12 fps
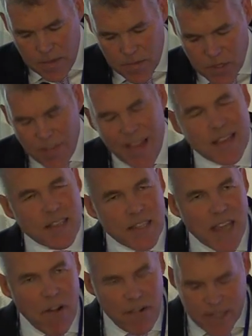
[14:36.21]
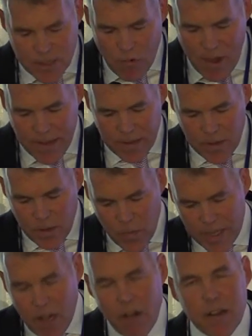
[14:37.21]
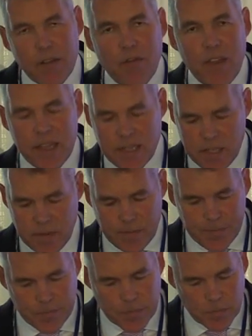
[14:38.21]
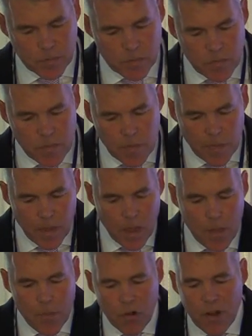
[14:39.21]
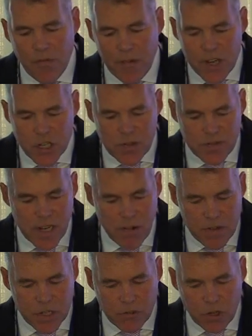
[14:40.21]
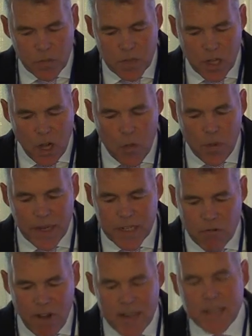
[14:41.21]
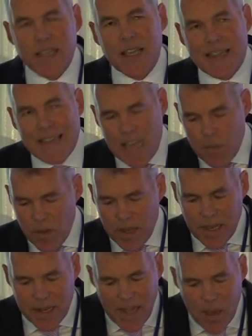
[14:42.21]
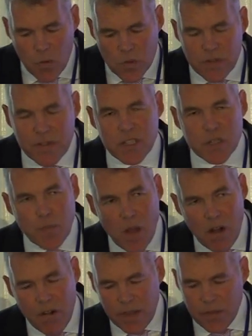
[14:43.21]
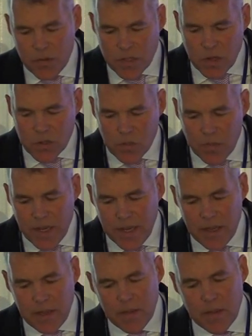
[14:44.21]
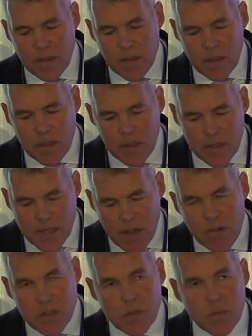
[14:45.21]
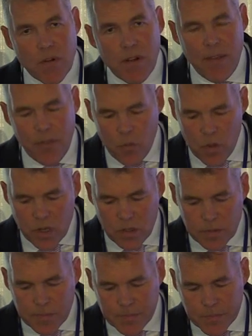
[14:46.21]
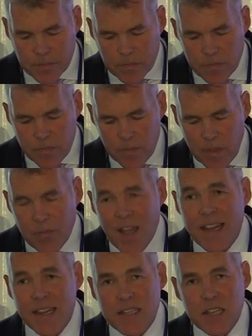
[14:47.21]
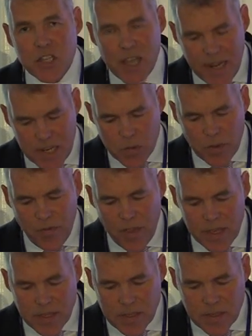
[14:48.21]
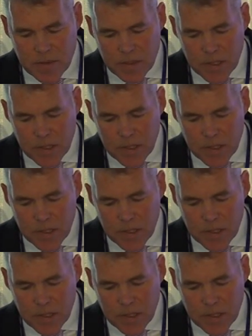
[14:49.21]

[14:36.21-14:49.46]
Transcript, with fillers: So that is the terrorist threat that we currently face. A proliferation of terrorist groups globally directing, enabling, and now also inspiring through social media terrorism around the world. That is the challenge we face.